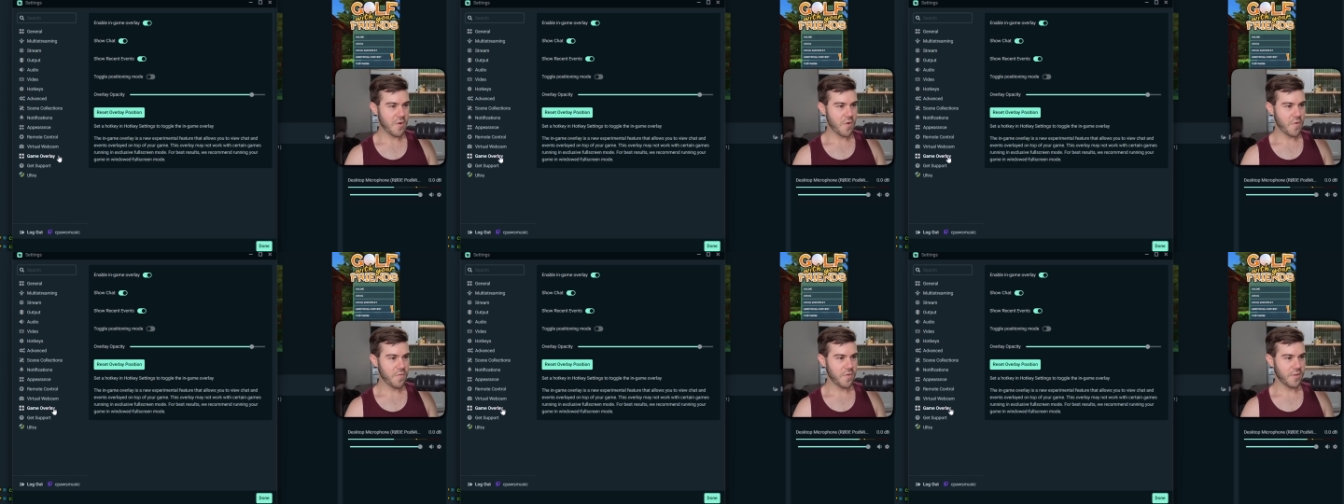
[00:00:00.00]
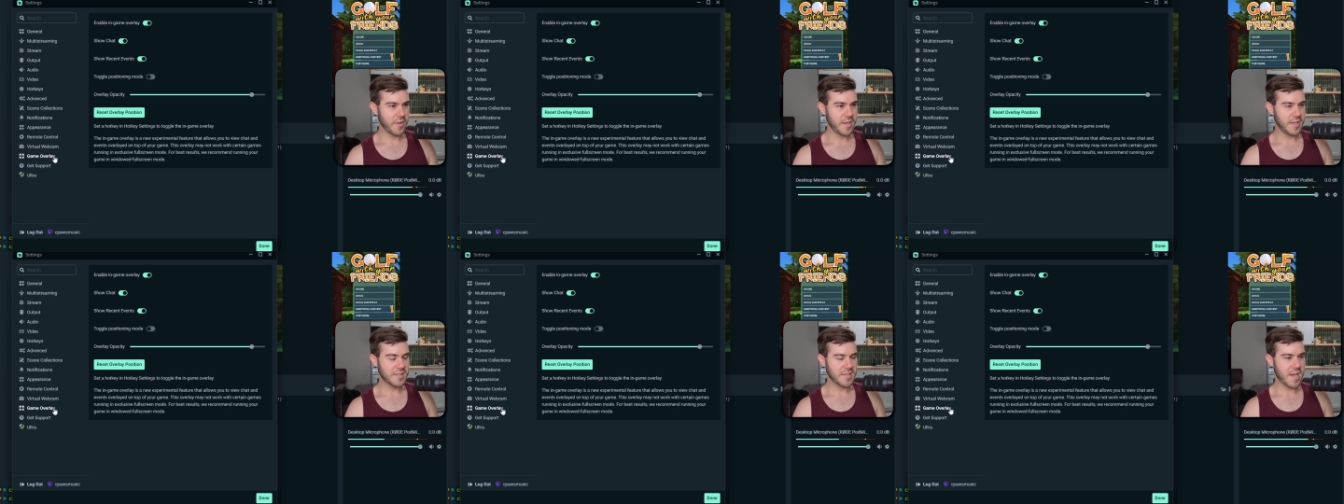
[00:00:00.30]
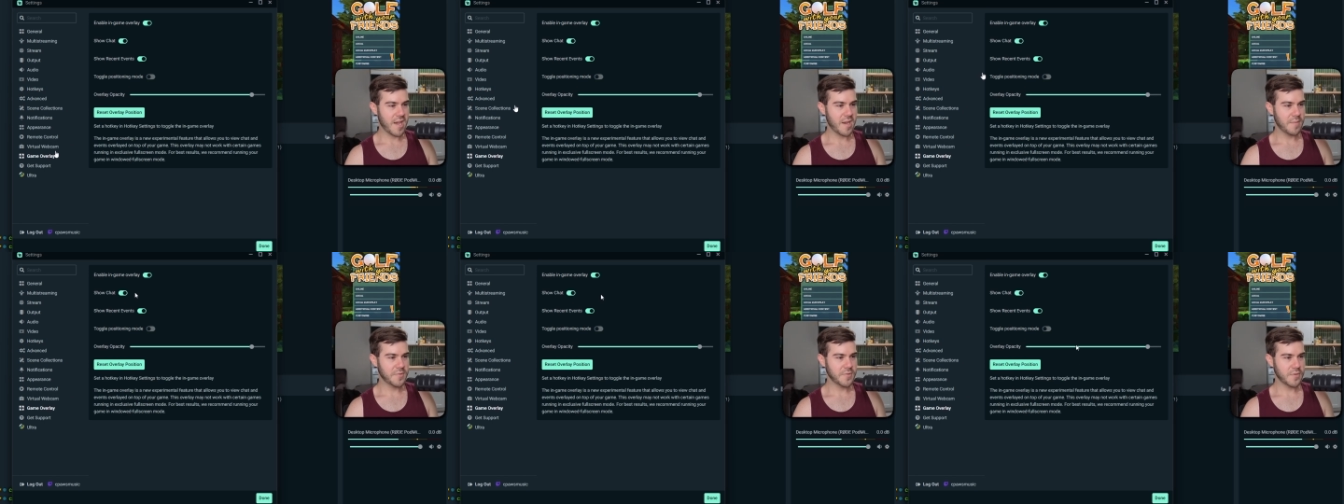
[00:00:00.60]
overlay
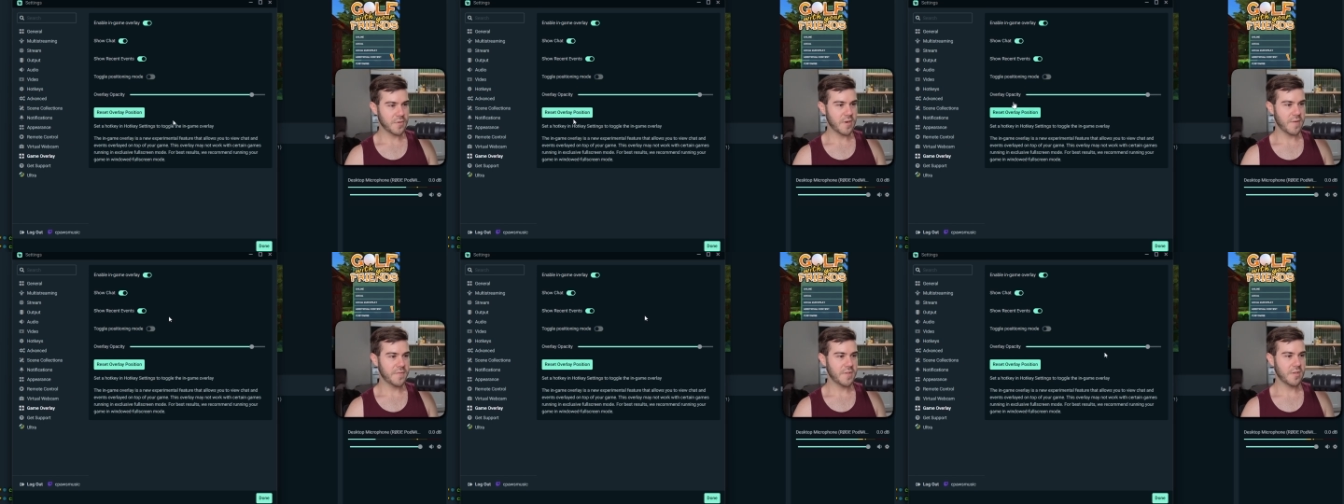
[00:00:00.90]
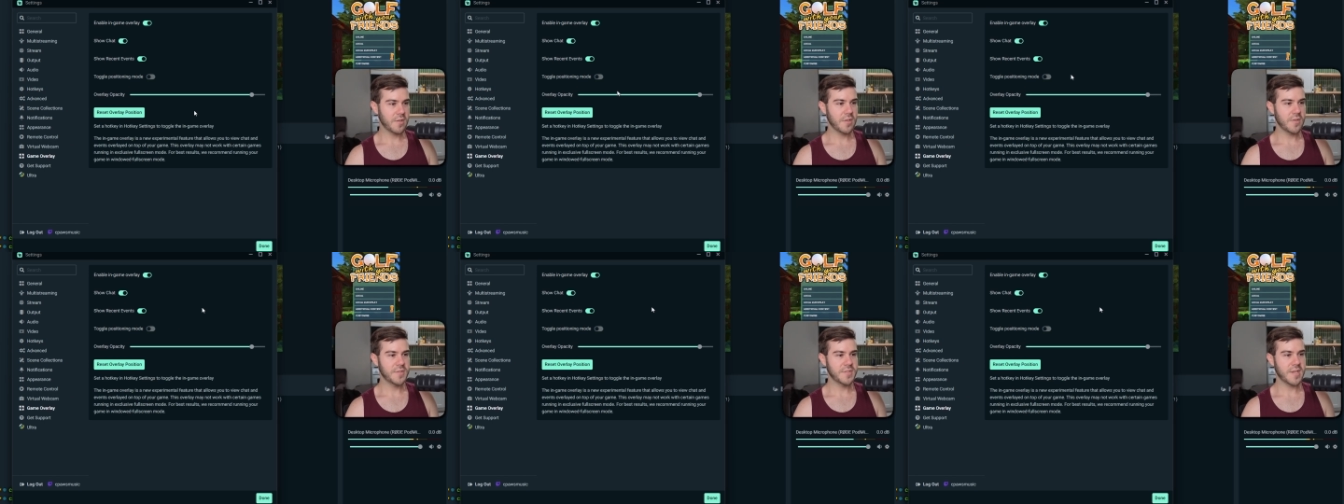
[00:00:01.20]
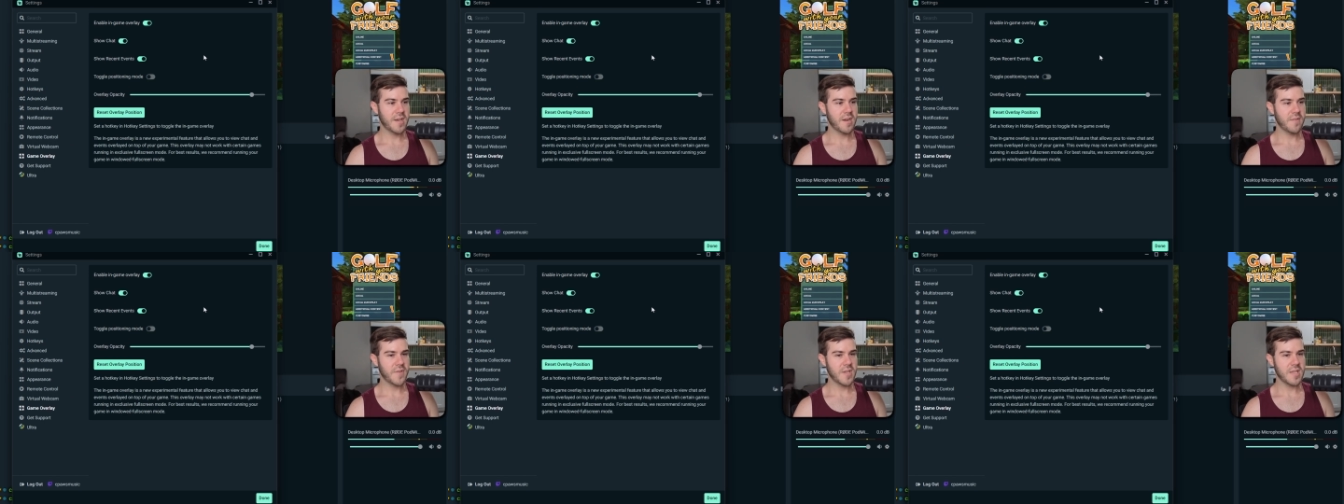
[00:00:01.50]
tab so we don't have to close
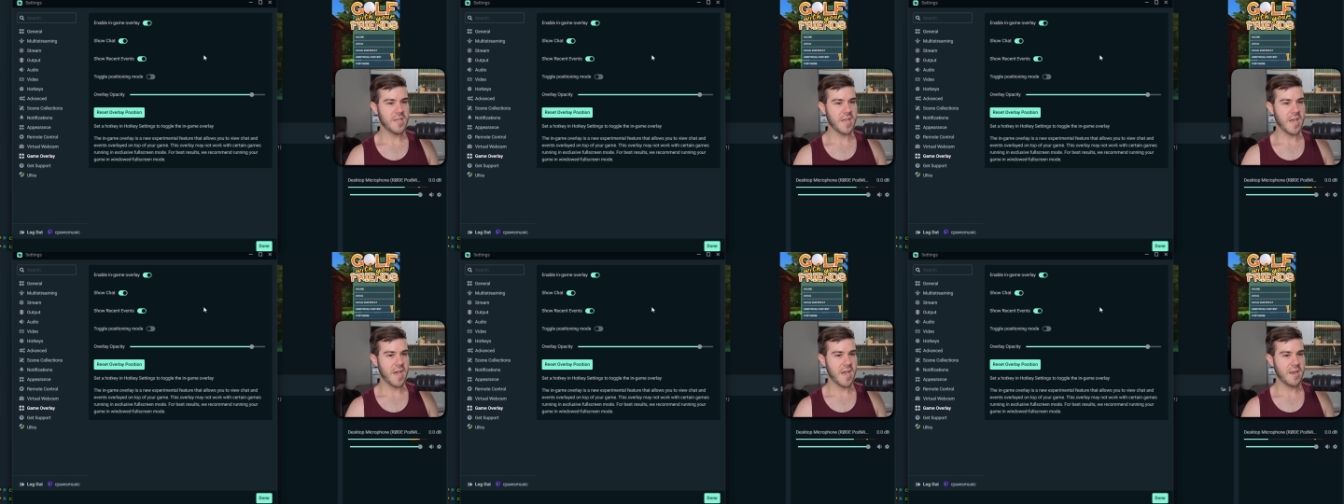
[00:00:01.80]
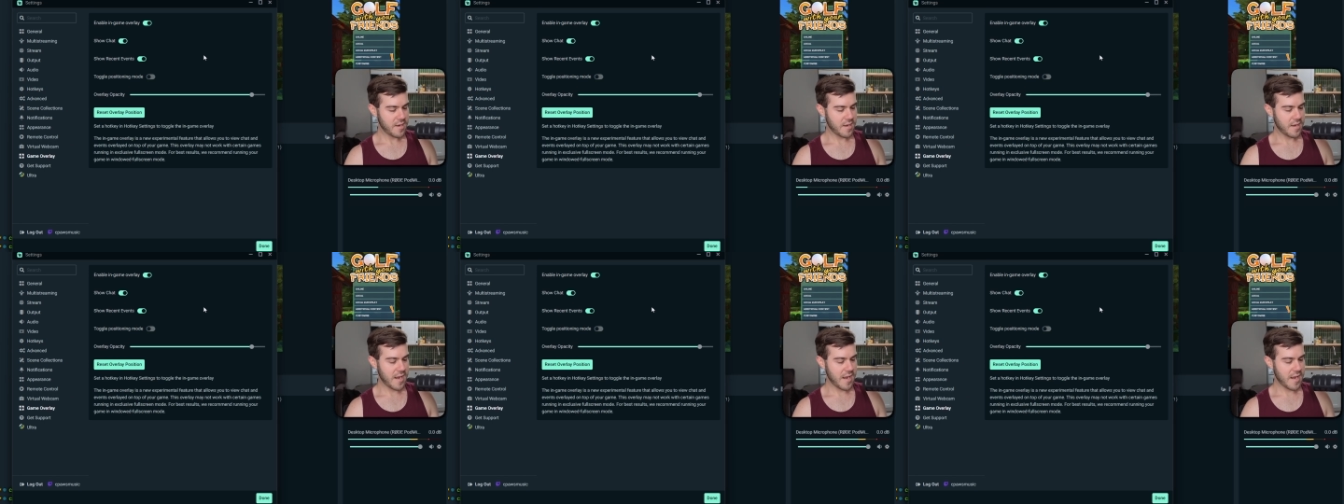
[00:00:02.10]
out of it yet.